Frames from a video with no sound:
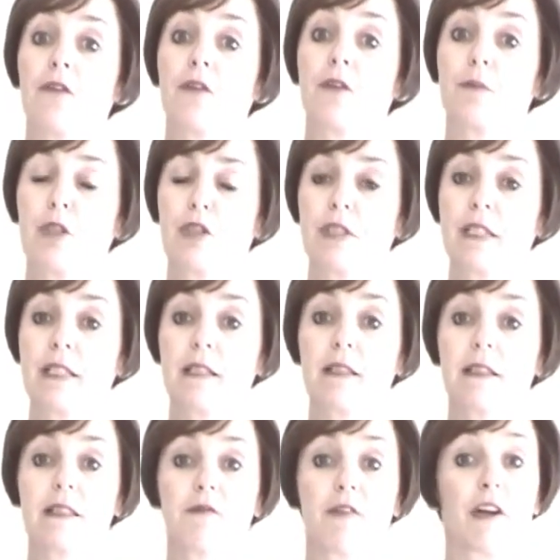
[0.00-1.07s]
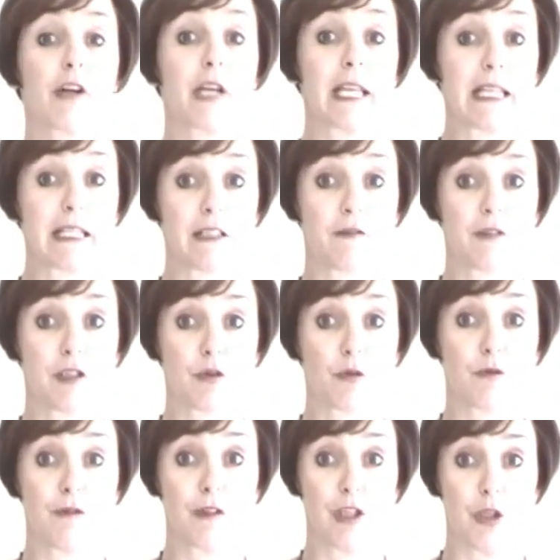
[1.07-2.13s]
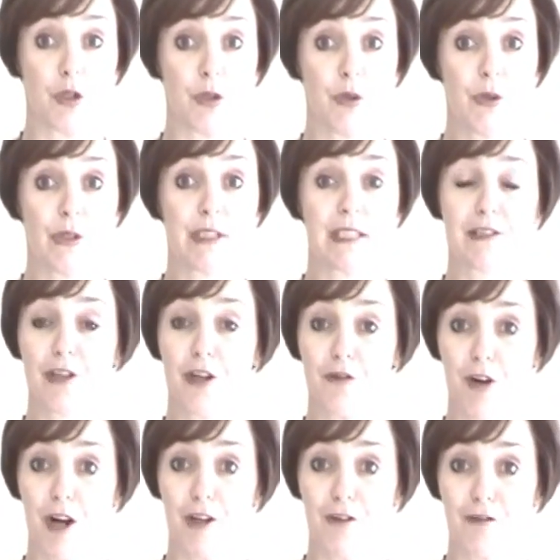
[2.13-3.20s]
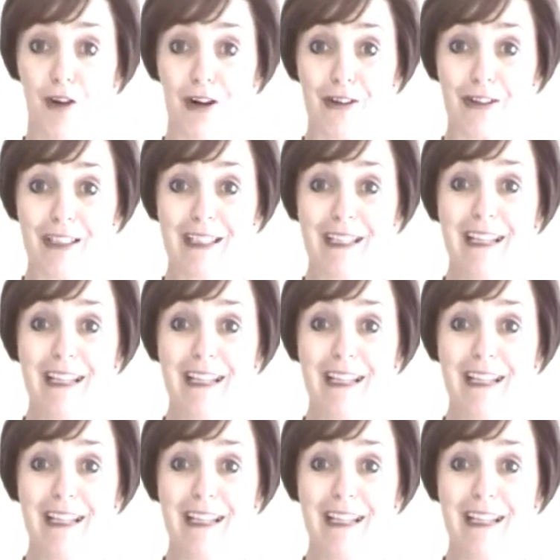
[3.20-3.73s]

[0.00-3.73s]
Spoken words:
the music is very individual for you. There's no right or wrong.